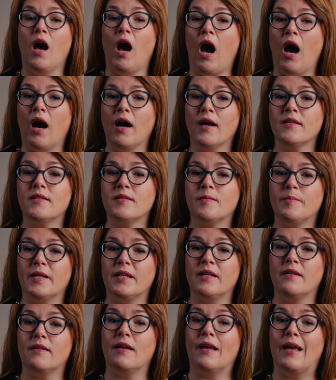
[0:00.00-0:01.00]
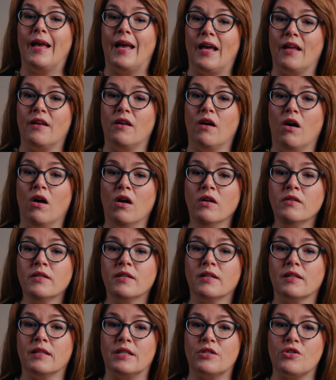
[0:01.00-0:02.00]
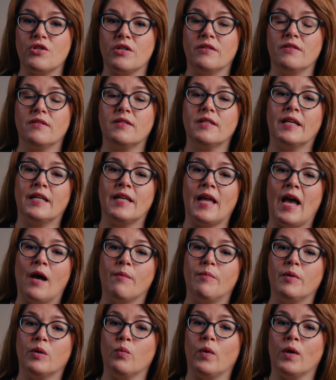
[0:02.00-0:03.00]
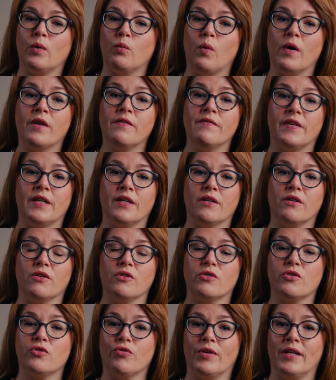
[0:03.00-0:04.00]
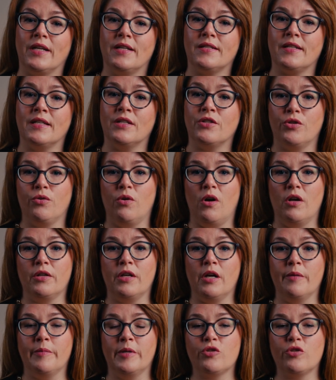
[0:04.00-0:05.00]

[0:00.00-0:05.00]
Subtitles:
High-speed head-on collisions can happen when one vehicle strays into oncoming